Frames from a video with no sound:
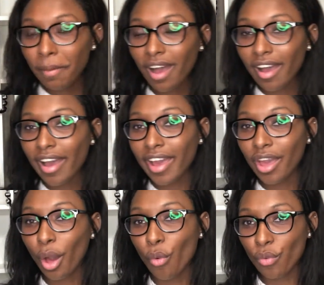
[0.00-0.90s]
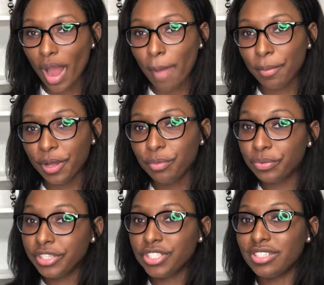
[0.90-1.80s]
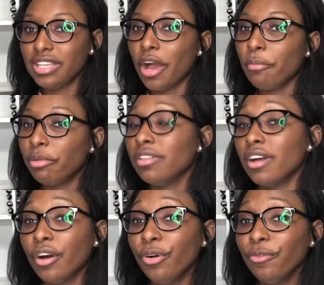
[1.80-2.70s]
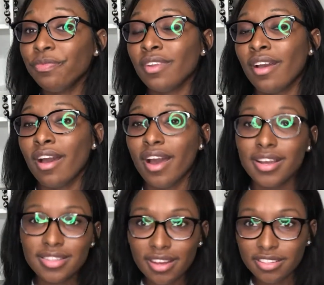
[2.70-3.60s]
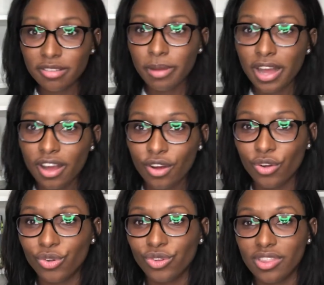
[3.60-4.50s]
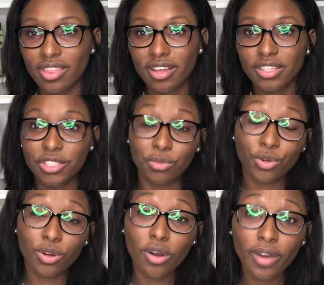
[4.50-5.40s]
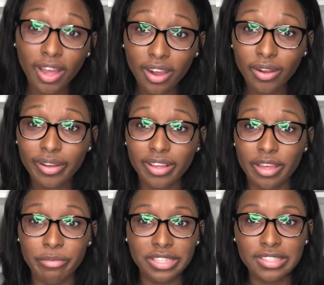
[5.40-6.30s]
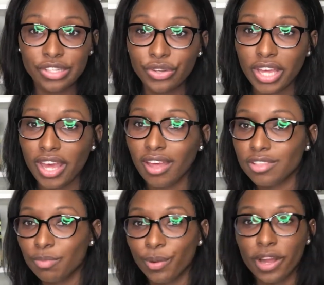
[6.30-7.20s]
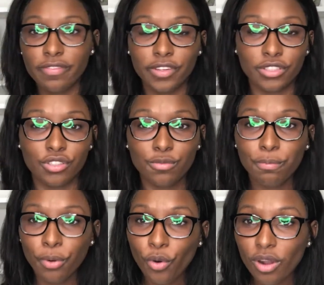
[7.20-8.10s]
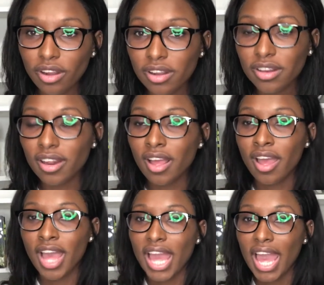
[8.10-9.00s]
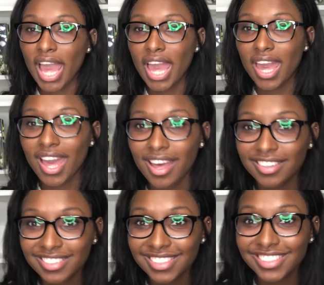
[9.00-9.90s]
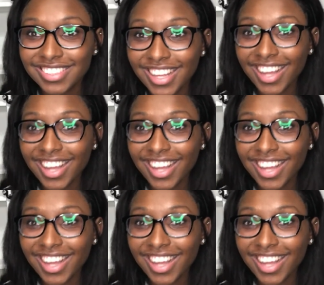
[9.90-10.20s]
my wrap up, which is down below, I talked about the Jim Crow era, Emmett Till case, Brown versus Board, and